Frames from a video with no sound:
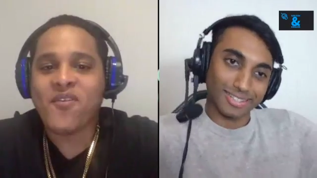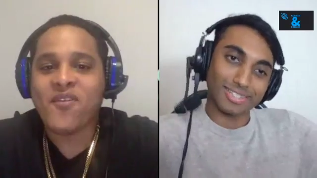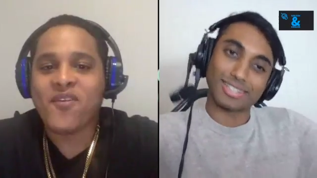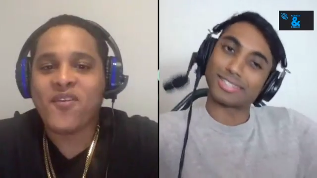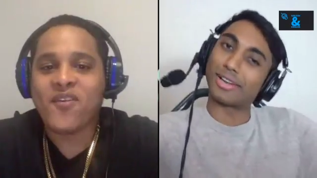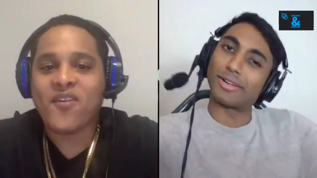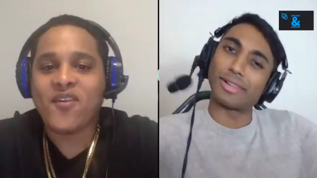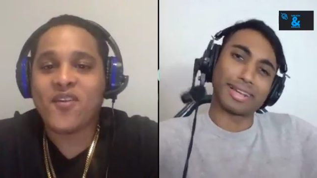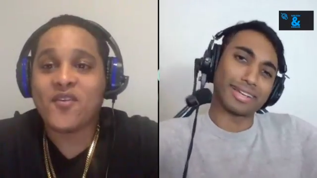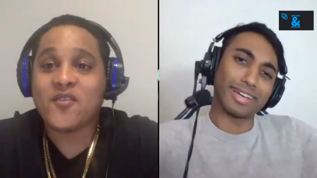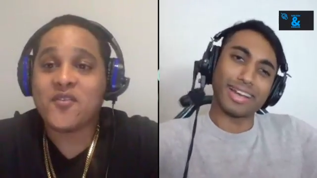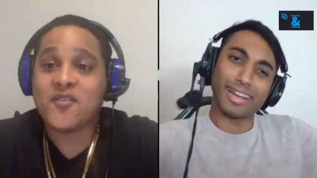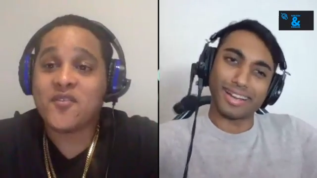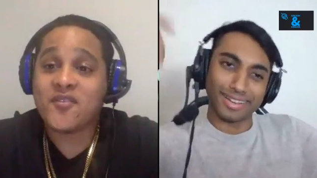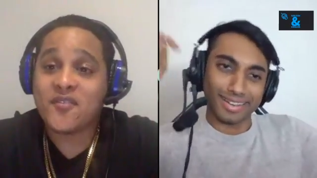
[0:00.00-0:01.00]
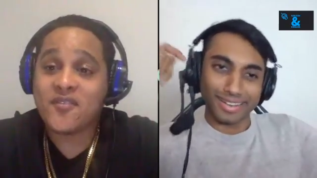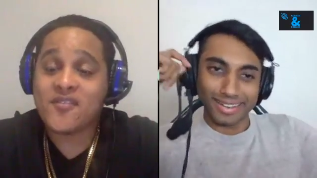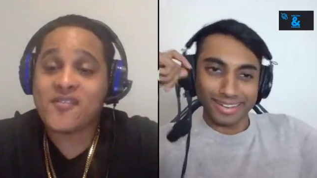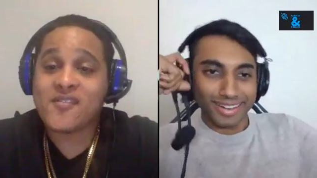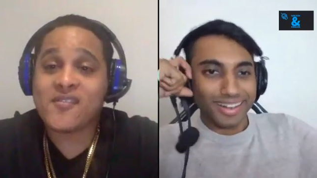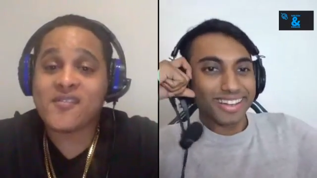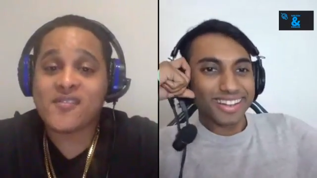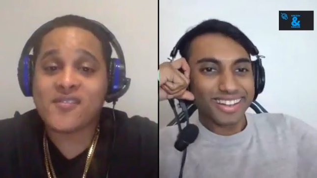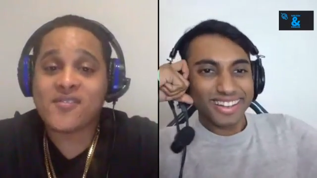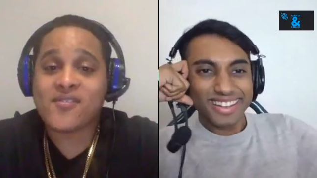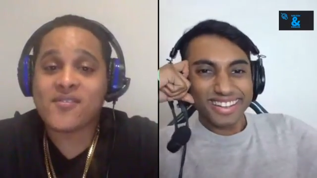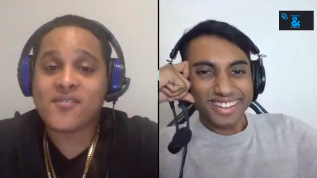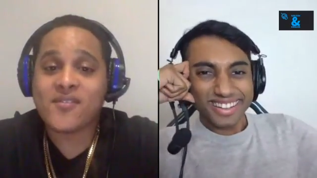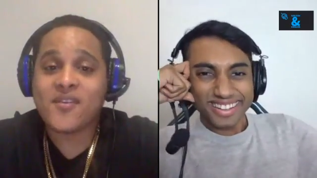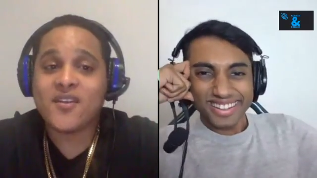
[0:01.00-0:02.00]
Speaker 1: She'll just go like, yeah.
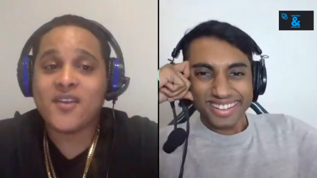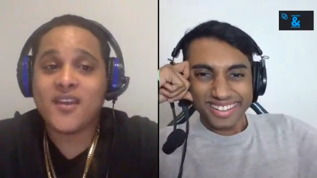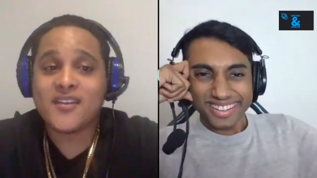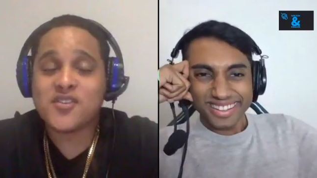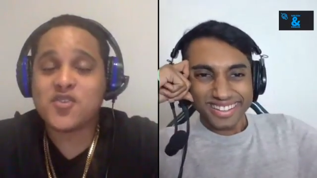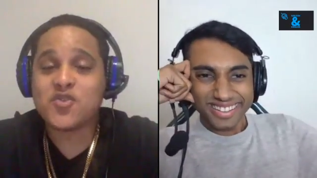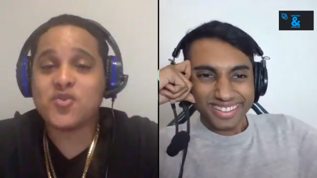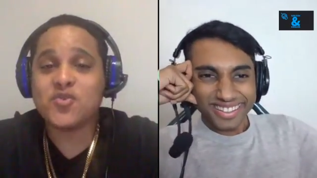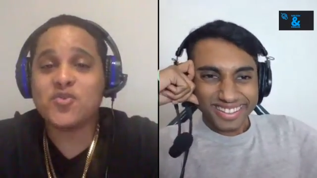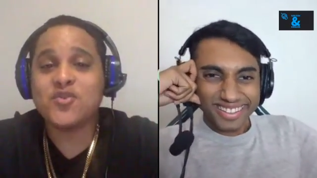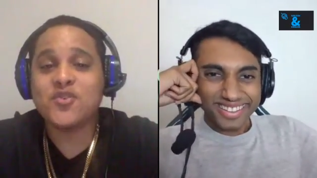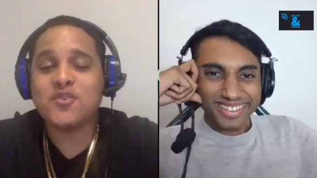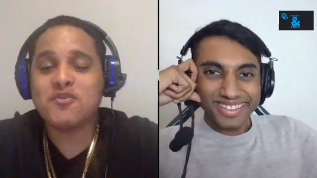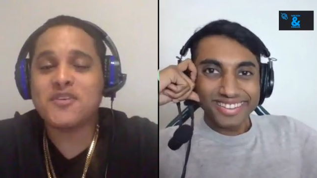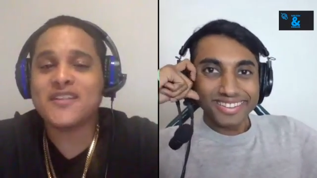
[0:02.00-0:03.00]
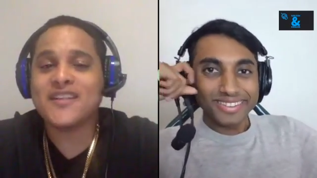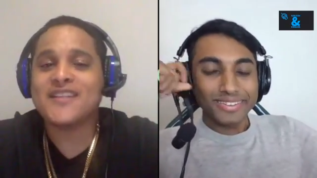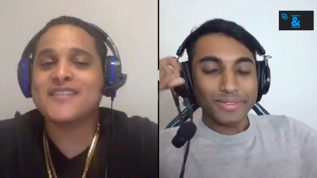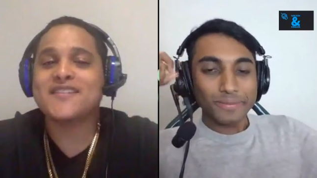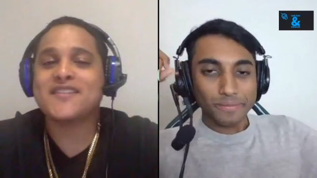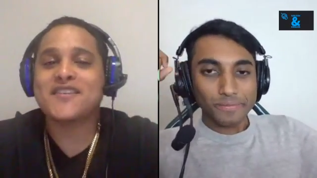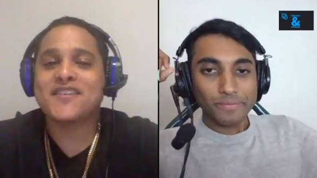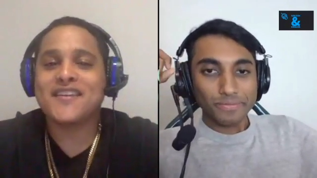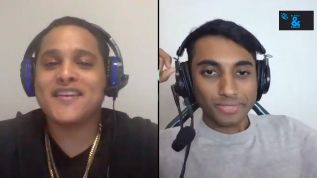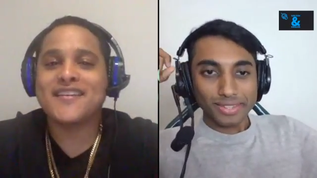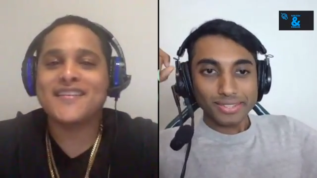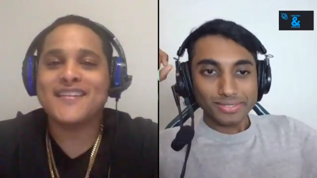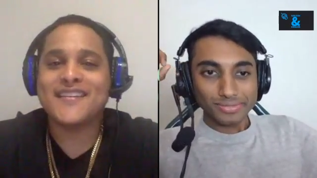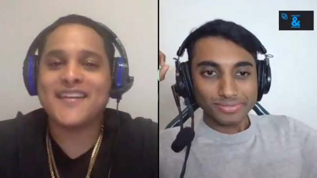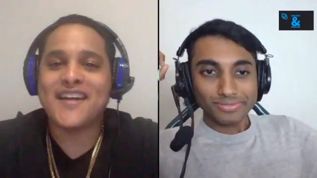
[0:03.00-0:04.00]
Speaker 2: Yeah, true. You know what? That is a good
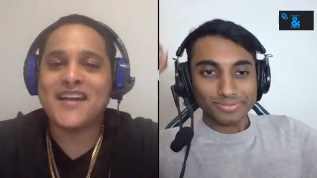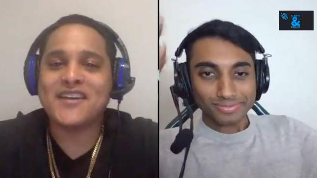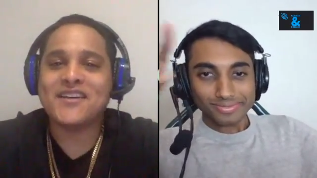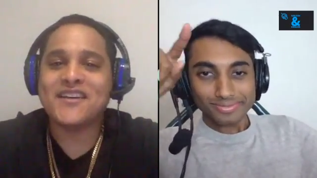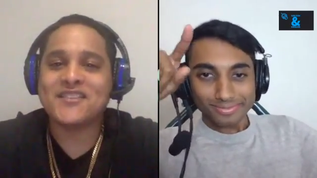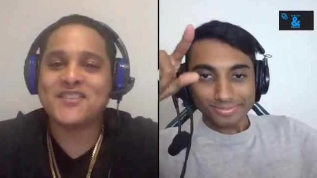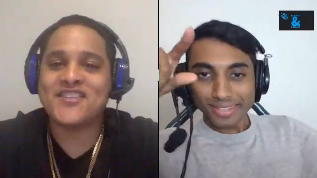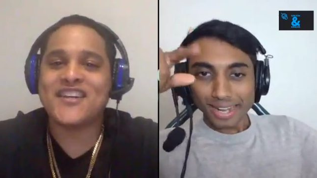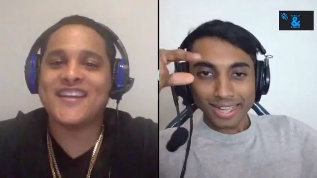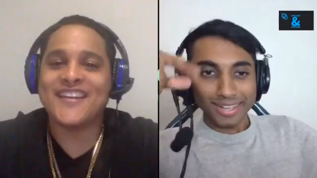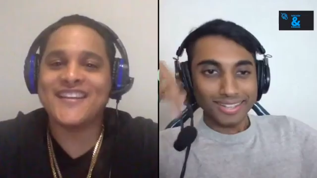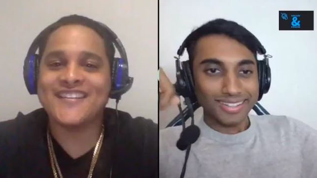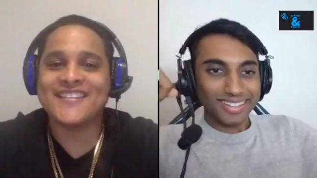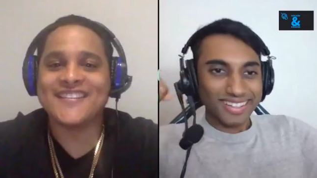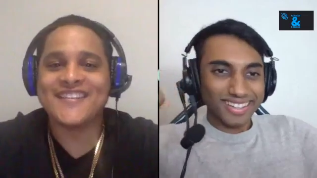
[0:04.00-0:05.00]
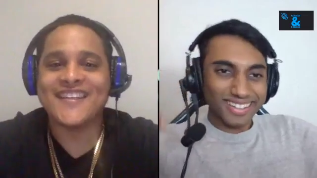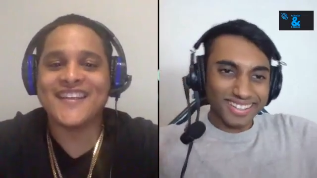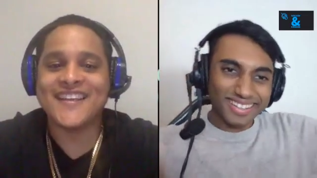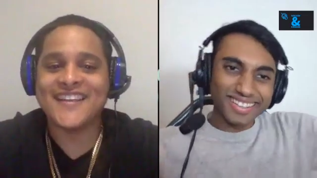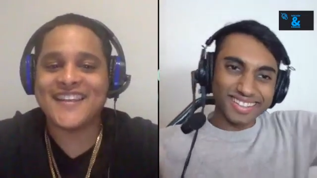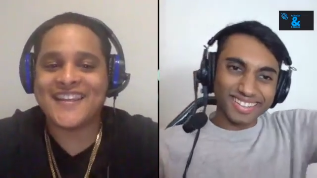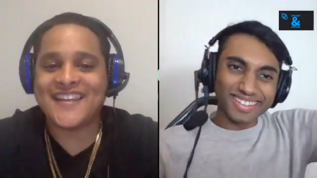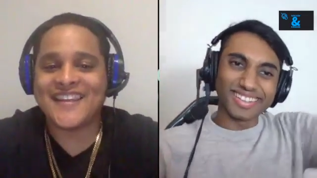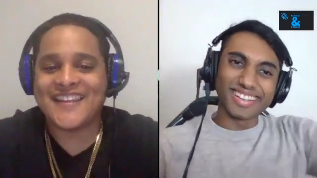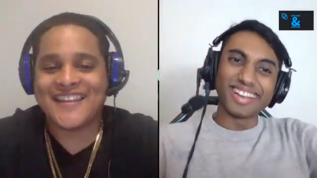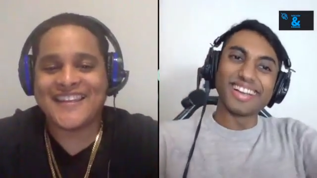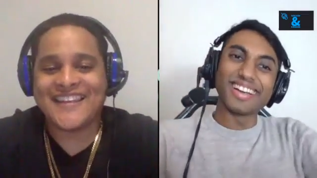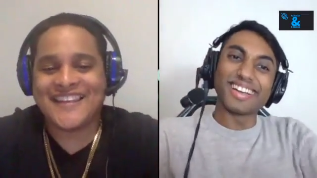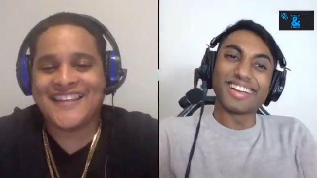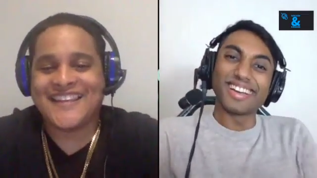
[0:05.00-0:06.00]
idea. I'll check into
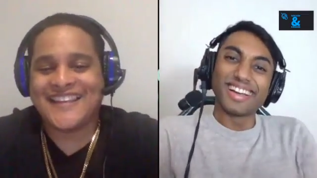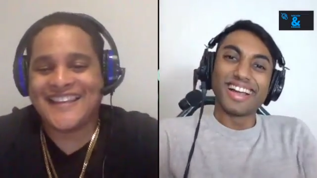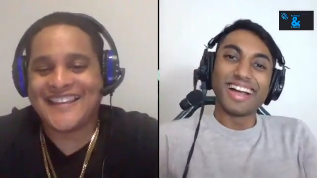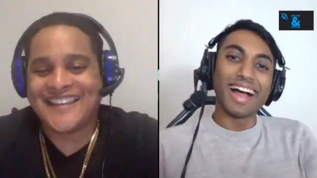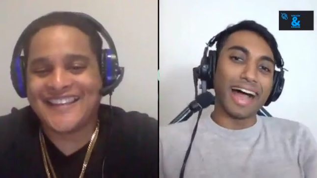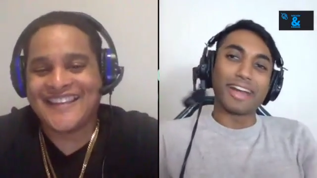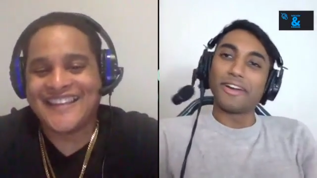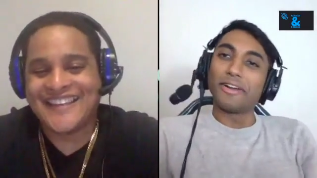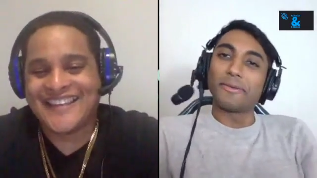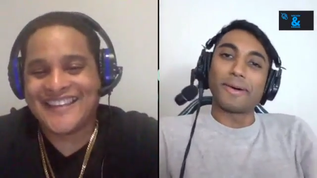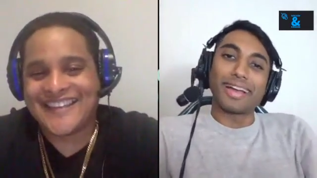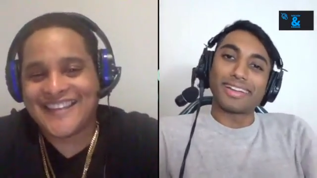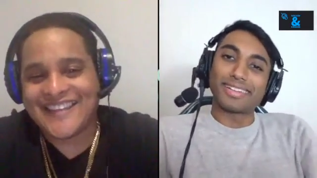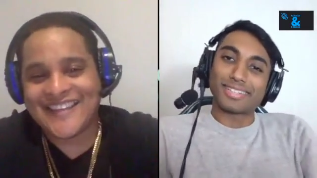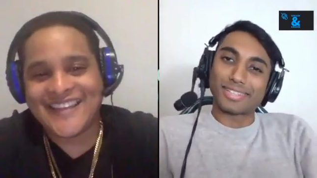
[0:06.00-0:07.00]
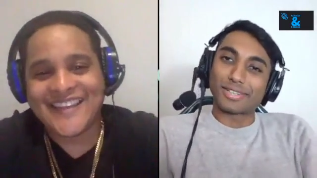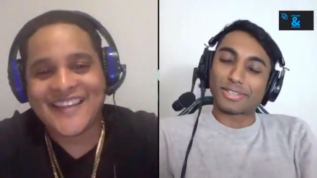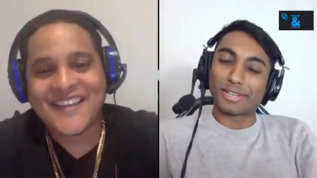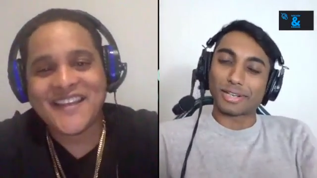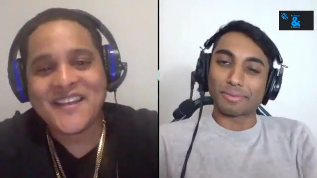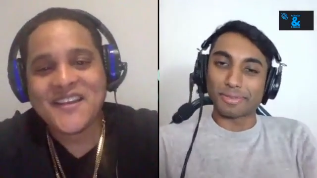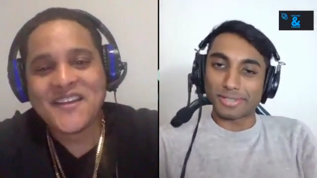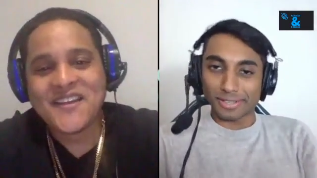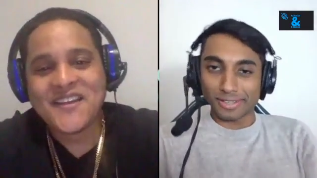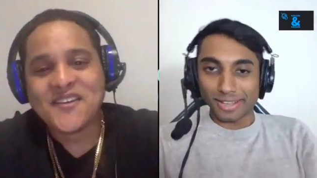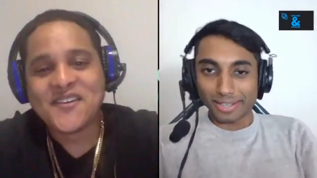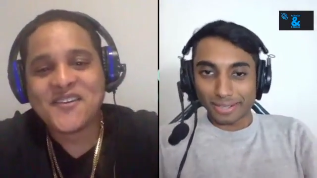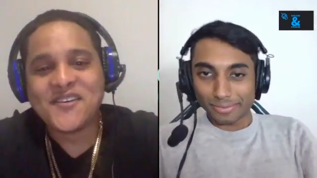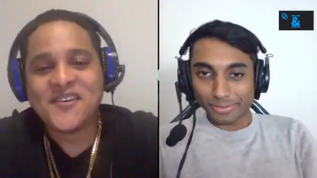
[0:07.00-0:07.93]
that.
Speaker 1: I don't know why it just took me so long to